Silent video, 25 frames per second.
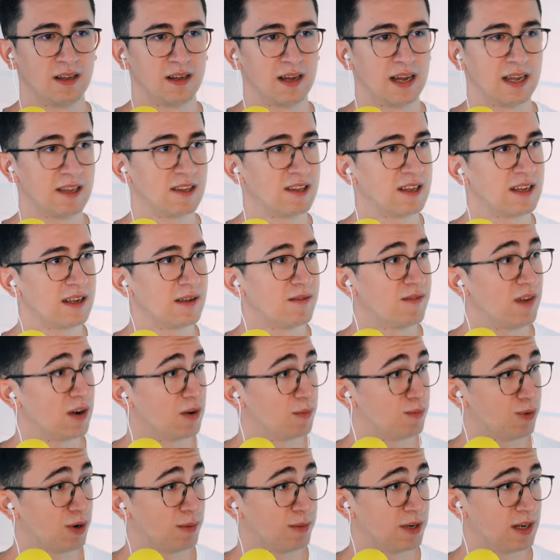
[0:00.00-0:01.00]
I think a
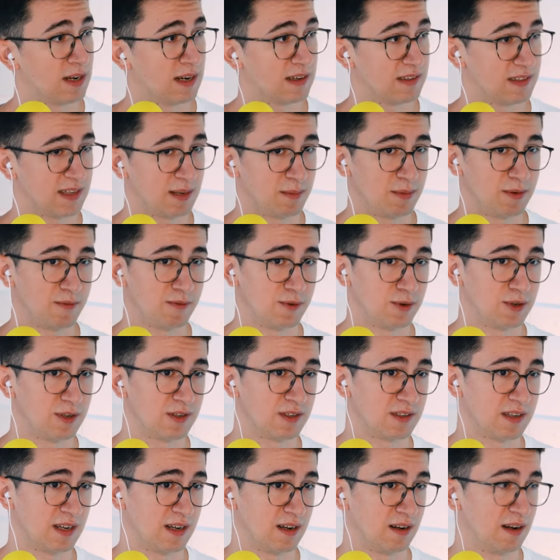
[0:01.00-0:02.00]
very prominent example
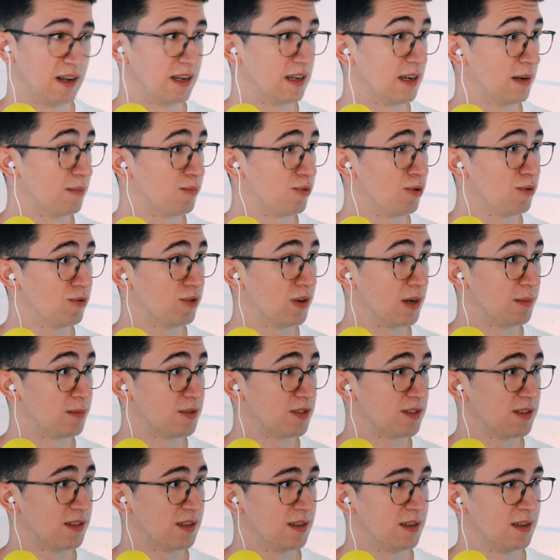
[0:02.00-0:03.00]
for this are linear
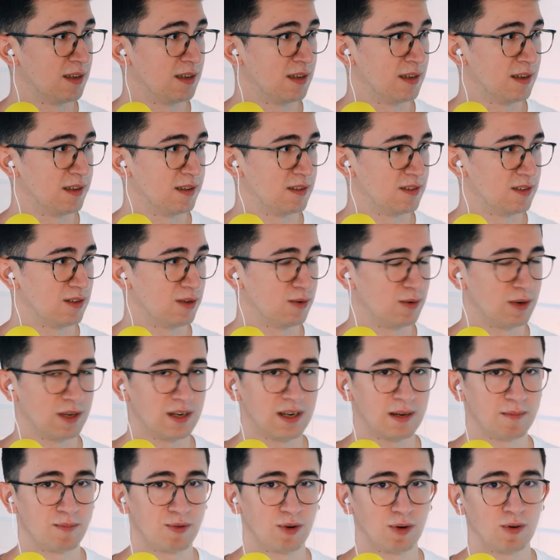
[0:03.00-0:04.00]
programs. So
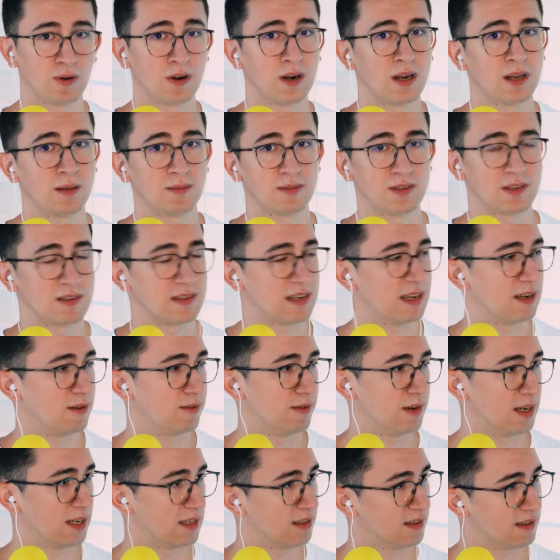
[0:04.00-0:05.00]
linear programs, it's
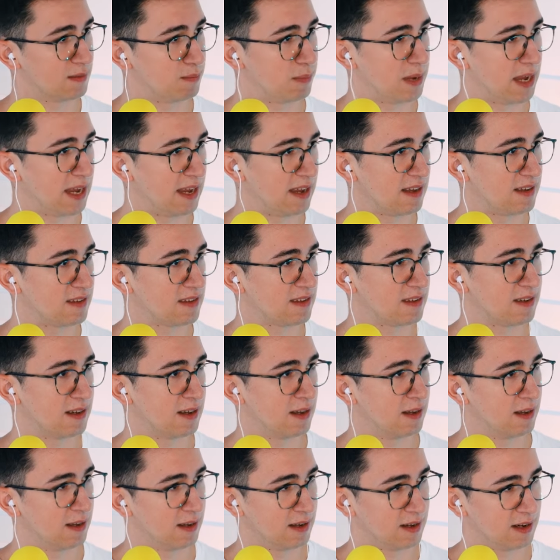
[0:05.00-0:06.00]
kind of like the
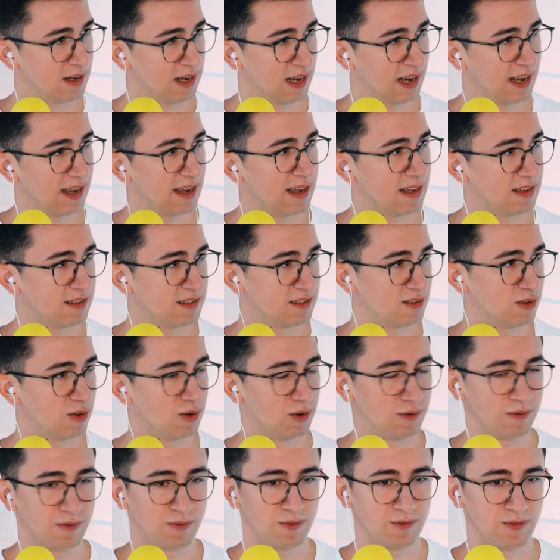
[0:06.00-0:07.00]
space
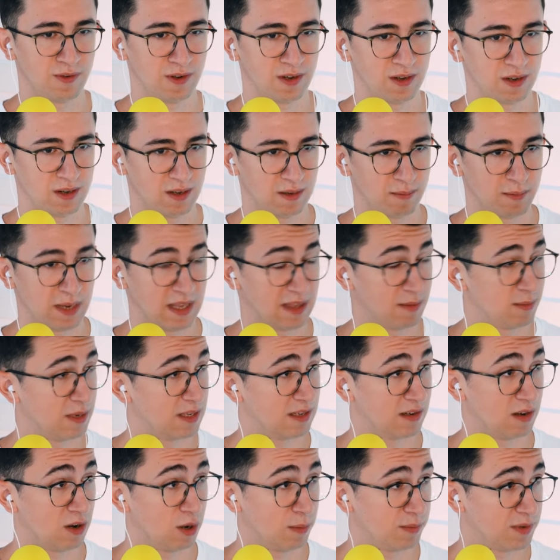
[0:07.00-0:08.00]
class of
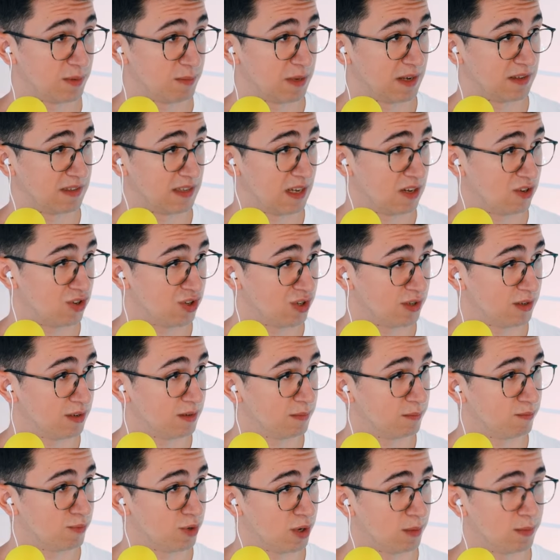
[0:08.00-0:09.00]
mathematical
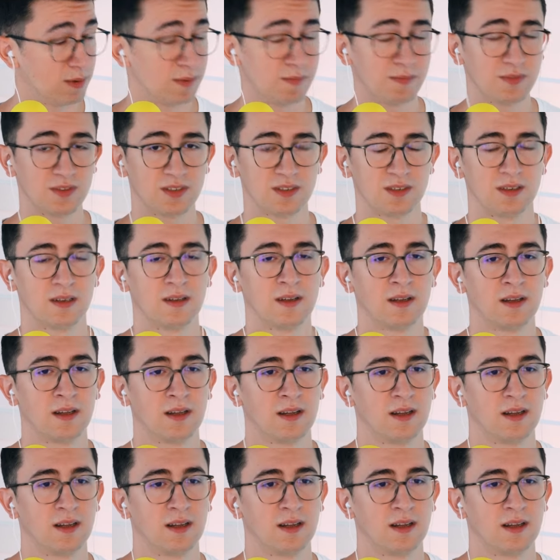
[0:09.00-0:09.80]
optimization problems.